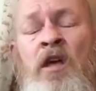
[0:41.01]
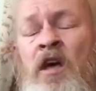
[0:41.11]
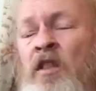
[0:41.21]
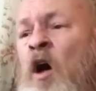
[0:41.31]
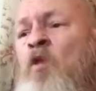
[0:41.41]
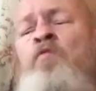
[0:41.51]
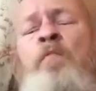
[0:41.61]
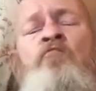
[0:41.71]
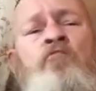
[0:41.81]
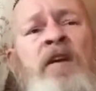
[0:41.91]
And the
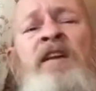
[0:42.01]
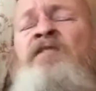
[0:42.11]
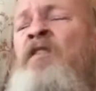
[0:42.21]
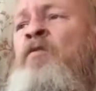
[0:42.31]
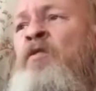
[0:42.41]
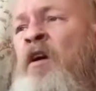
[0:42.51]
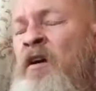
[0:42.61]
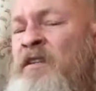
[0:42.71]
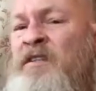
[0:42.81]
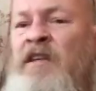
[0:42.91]
whole reason that
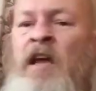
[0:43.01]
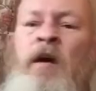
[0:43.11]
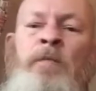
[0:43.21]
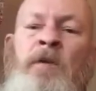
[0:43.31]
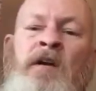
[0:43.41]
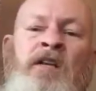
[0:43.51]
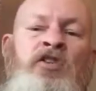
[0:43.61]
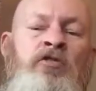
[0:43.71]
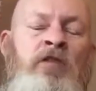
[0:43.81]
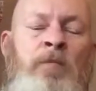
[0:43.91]
I set up my
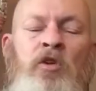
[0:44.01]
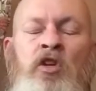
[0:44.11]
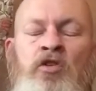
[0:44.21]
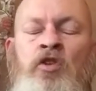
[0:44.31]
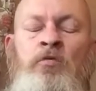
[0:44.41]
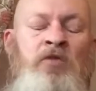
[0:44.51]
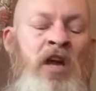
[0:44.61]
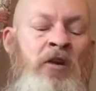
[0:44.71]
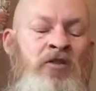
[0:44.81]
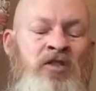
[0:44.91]
Instagram and YouTube
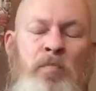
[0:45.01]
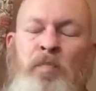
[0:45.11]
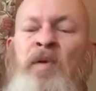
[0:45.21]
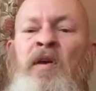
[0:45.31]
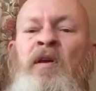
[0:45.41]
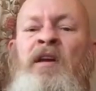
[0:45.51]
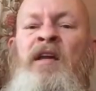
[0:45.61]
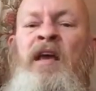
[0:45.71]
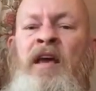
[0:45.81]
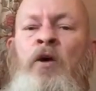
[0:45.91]
channel is to purely
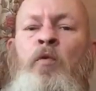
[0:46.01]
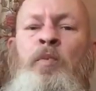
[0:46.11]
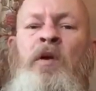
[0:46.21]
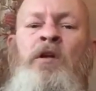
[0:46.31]
help